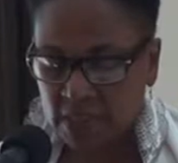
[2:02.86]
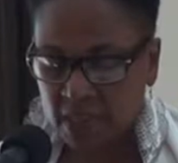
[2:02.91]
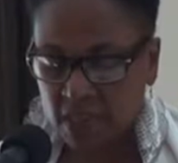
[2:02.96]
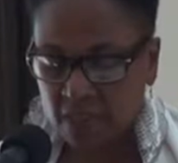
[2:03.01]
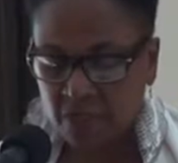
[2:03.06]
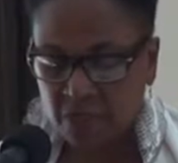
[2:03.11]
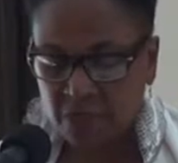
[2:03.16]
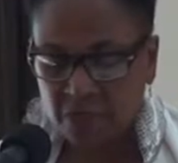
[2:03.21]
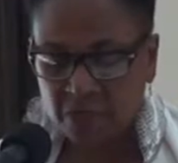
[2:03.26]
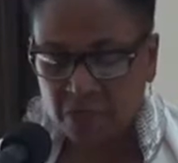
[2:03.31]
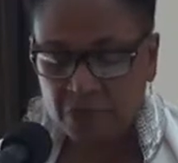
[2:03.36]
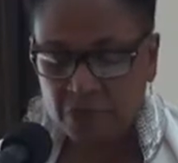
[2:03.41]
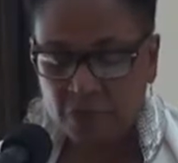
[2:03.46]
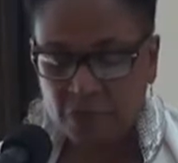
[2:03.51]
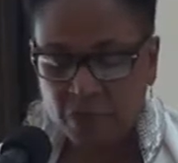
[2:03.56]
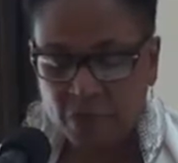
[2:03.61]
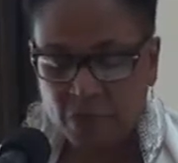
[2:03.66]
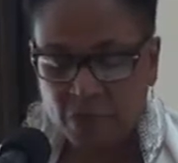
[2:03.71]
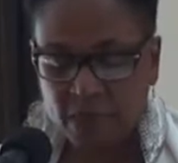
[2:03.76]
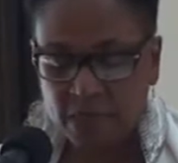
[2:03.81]
that have lived
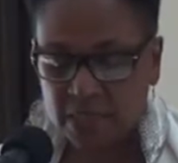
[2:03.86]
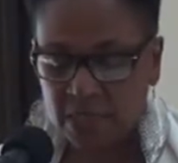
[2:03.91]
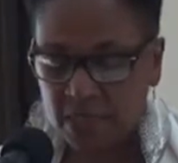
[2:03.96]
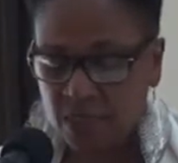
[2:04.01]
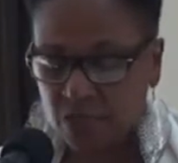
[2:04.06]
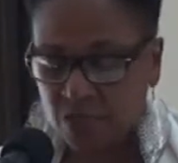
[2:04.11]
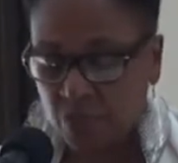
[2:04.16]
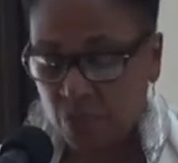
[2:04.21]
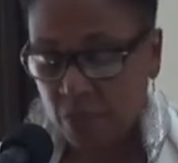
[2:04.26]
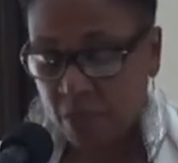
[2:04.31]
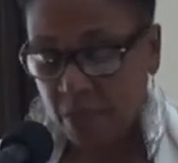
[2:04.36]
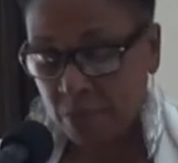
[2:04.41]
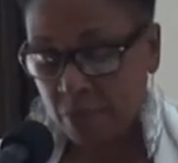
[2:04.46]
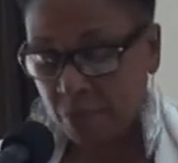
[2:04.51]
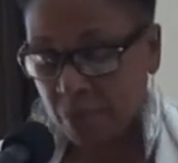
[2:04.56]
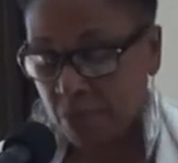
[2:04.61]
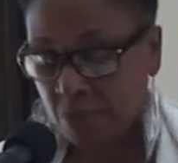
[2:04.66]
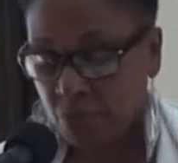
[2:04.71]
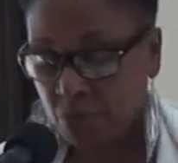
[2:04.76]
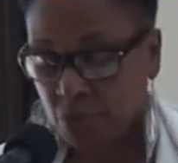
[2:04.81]
in the presence of white
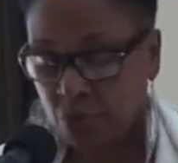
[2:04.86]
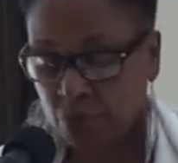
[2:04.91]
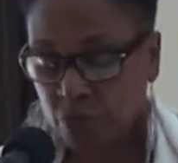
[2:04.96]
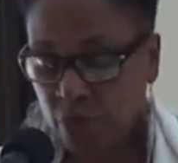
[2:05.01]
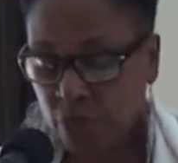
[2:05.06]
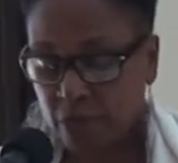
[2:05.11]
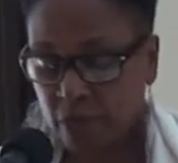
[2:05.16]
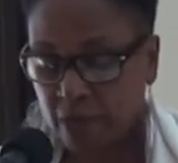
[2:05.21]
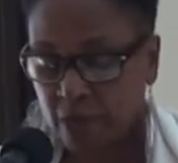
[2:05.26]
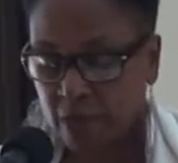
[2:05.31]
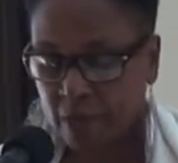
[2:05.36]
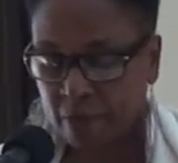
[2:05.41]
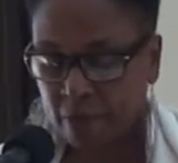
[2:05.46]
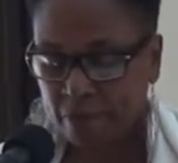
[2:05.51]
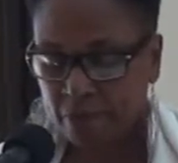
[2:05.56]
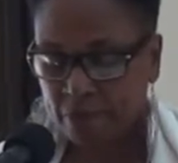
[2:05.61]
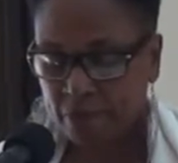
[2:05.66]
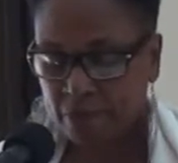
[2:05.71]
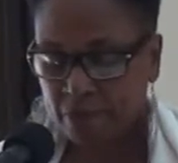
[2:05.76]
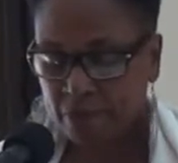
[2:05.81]
people growing up.
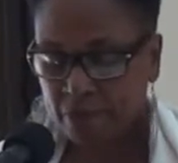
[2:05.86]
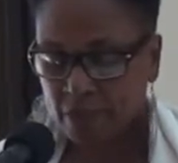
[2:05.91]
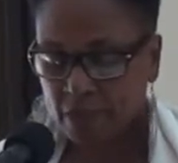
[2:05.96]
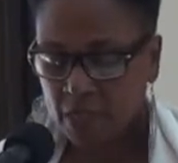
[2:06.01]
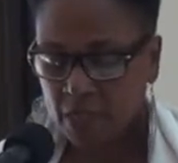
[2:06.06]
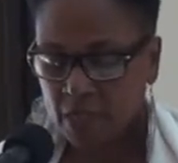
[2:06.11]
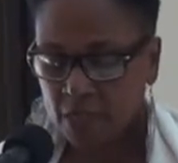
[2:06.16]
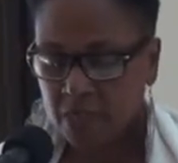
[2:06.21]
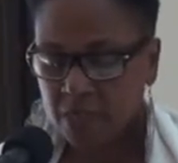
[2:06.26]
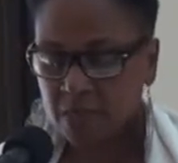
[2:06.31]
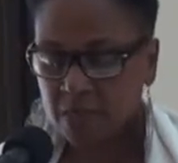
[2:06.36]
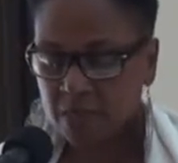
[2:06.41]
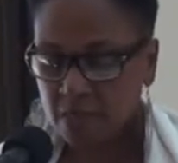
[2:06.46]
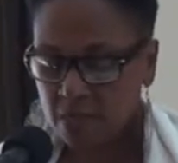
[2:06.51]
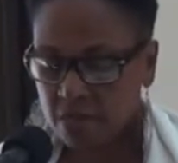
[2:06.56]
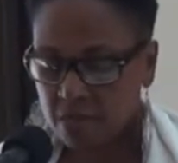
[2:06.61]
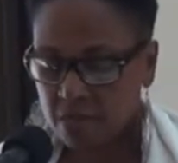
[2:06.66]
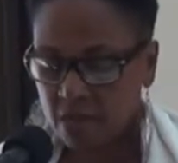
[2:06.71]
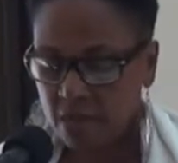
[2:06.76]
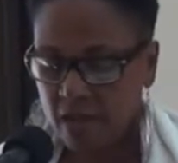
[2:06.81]

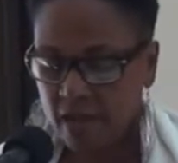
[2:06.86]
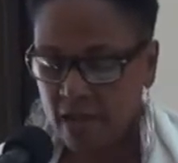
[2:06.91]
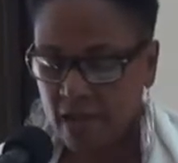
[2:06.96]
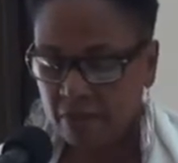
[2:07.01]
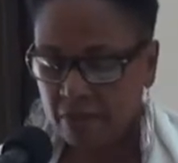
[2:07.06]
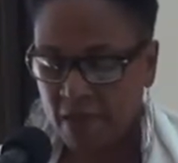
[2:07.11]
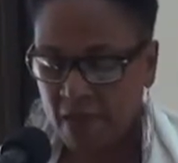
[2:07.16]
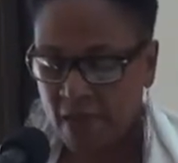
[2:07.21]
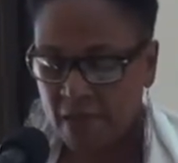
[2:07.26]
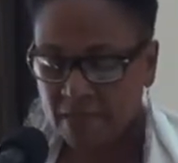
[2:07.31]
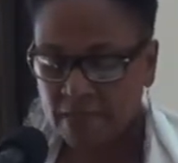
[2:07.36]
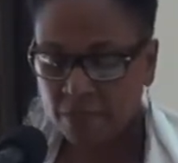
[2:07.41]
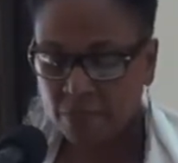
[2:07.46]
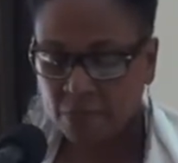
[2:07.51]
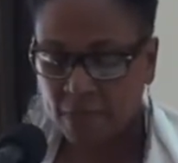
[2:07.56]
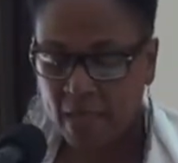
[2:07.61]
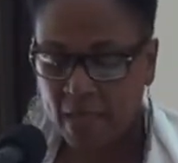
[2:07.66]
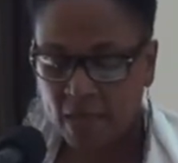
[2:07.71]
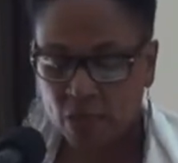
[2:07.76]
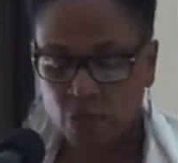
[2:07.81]
Still, I have asked
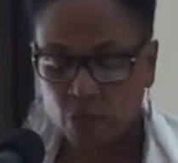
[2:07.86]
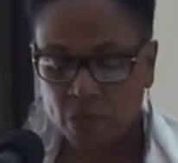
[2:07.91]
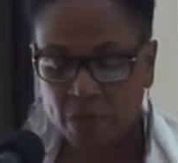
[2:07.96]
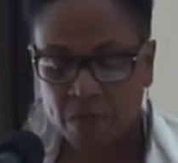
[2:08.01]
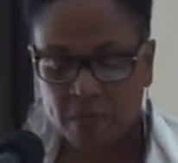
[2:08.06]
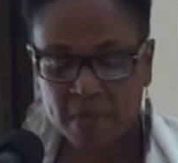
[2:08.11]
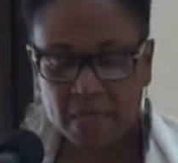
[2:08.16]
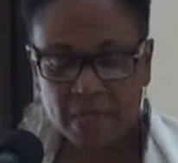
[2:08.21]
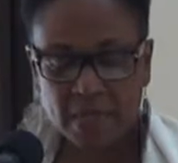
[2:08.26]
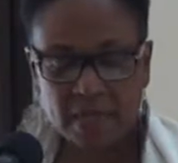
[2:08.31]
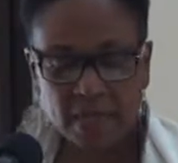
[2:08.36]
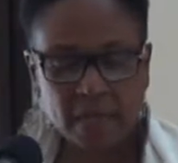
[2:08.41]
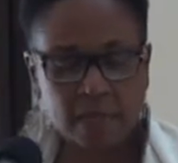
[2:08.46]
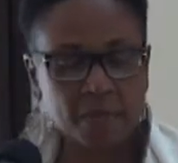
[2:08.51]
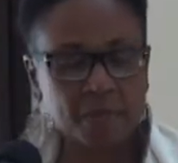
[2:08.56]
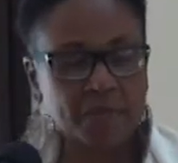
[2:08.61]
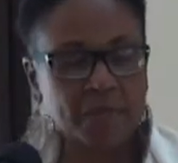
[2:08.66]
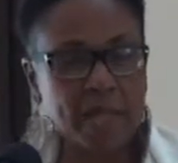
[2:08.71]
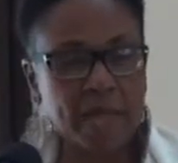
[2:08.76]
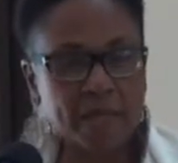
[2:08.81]
black women
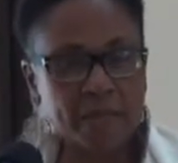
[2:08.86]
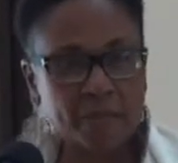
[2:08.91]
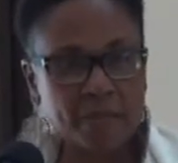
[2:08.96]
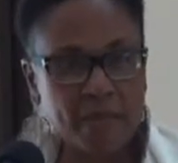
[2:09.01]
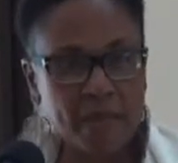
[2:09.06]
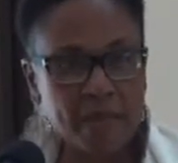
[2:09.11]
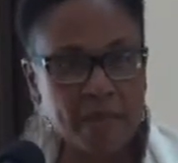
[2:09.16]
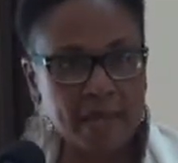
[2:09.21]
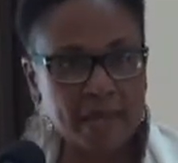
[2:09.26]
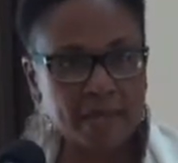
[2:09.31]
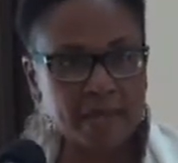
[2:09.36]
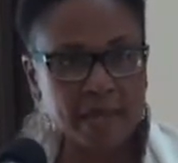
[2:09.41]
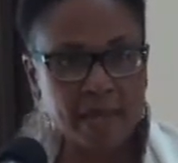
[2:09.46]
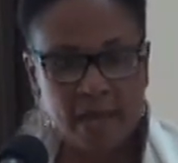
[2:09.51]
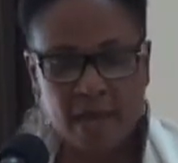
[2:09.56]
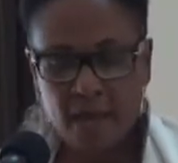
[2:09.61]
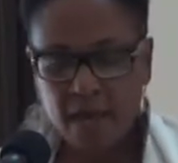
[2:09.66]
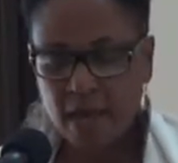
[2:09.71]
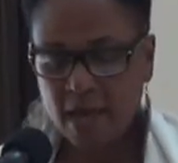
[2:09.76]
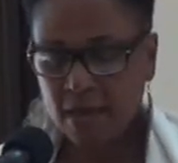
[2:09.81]
and black men,
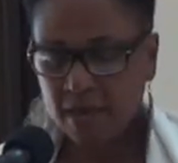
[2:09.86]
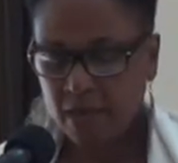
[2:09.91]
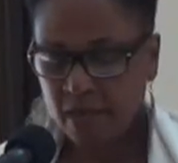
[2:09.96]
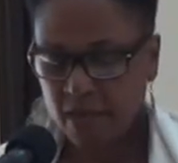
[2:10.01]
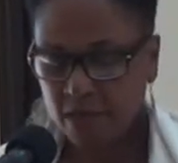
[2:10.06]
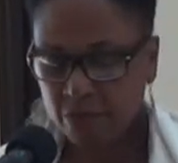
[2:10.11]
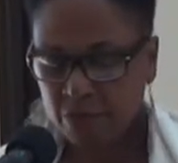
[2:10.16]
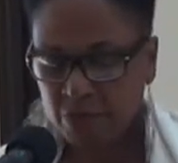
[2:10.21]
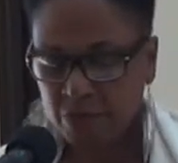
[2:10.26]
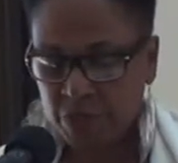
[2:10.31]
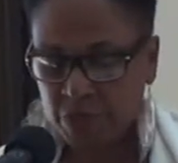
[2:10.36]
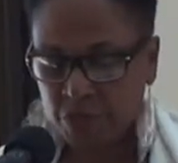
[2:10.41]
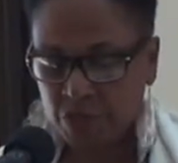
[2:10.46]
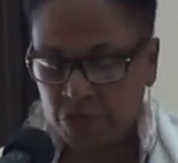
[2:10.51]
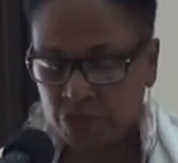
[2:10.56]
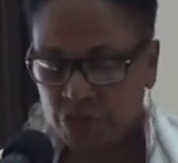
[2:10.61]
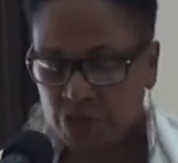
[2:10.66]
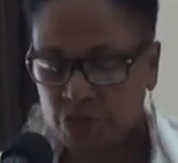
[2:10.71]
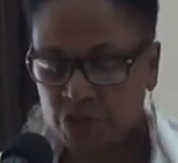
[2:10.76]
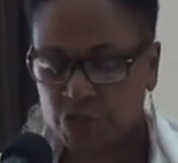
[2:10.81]
and I have
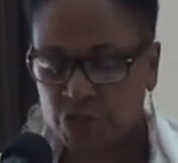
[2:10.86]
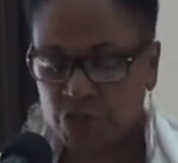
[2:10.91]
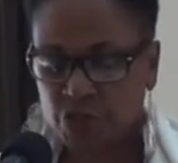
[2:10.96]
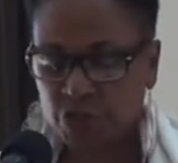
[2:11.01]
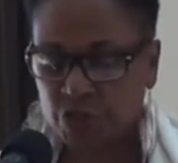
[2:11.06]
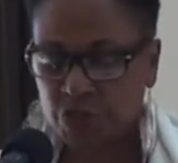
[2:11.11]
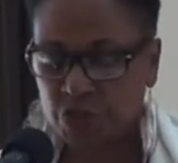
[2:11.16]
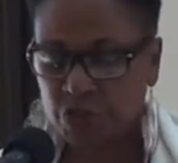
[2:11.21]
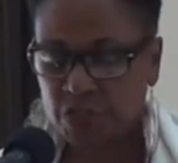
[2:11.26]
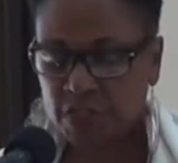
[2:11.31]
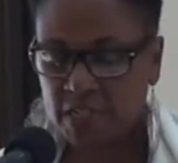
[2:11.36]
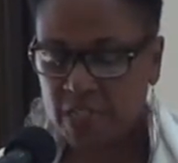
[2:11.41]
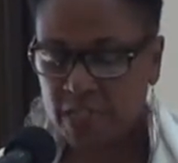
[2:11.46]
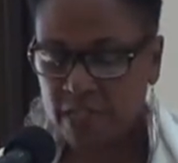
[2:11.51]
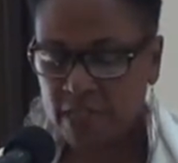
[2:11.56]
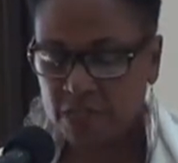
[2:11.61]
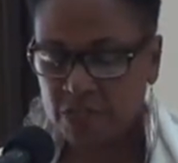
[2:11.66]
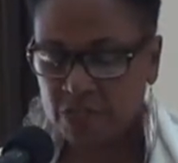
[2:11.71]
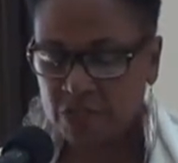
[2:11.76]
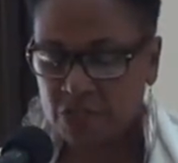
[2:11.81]
researched to learn
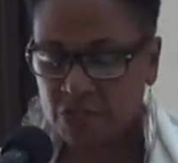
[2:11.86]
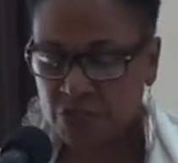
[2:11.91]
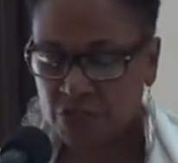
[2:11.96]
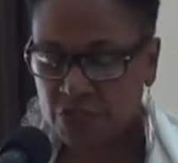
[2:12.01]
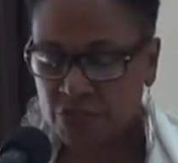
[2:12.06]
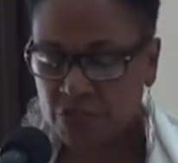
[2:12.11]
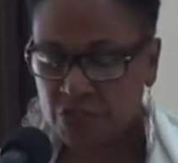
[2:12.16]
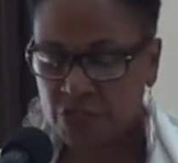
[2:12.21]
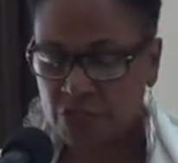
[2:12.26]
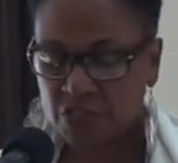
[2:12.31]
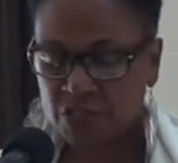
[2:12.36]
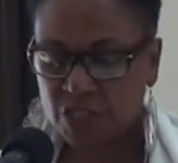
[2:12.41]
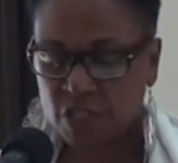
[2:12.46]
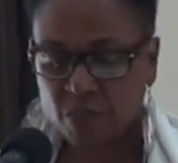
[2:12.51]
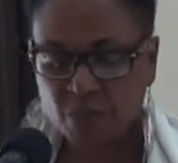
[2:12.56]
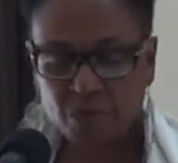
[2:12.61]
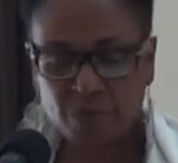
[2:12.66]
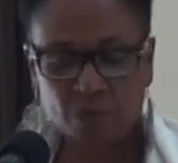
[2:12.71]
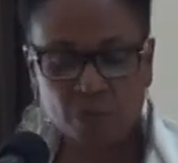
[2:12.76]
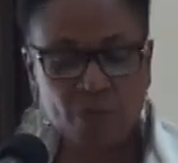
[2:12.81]
the answers to
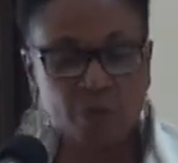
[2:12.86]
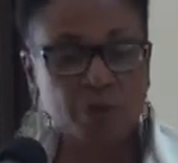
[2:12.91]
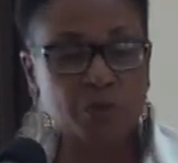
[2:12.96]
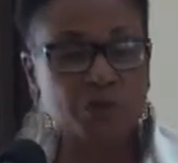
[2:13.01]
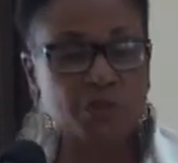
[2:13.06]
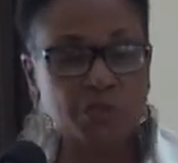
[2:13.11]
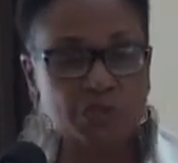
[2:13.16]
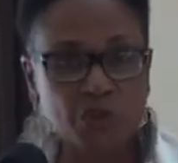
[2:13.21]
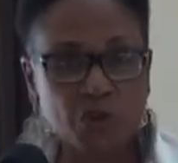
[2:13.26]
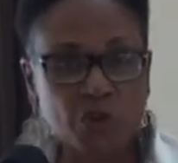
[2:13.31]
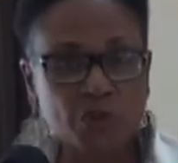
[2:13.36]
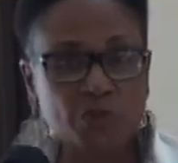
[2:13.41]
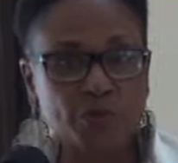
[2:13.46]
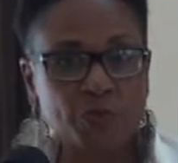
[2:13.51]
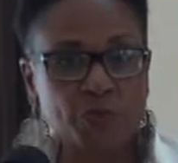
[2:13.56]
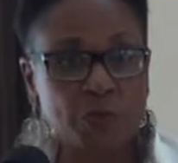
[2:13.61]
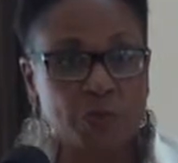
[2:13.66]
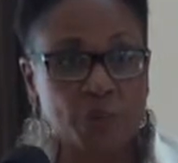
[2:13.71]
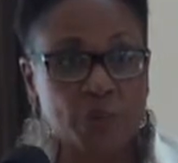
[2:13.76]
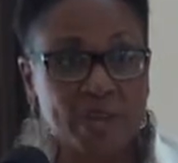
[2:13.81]
some of your most
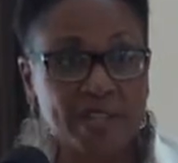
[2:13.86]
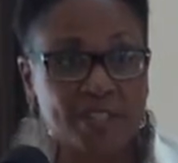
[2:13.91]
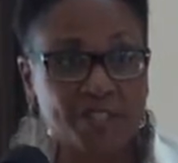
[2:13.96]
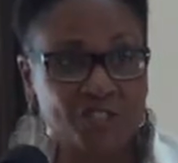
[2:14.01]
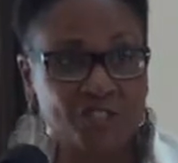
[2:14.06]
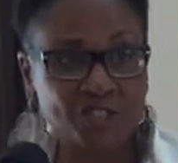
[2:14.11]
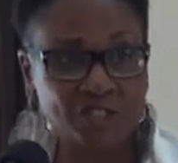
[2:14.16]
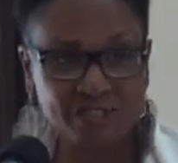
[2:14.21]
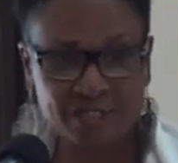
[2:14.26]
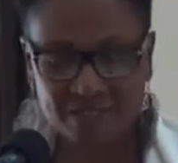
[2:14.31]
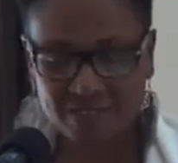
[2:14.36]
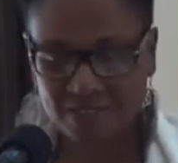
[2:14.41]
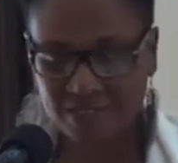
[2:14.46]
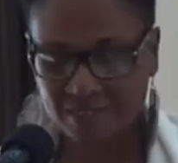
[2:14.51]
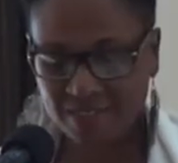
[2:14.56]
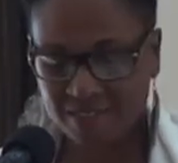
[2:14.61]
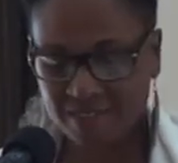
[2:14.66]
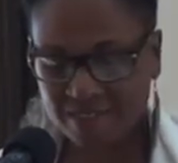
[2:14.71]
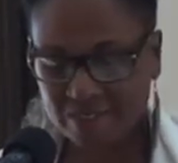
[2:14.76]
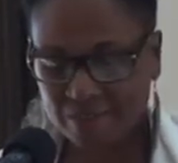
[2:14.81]
thoughtful
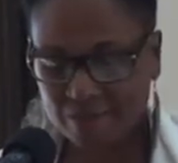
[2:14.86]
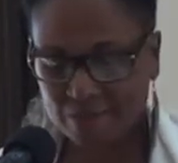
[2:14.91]
questions.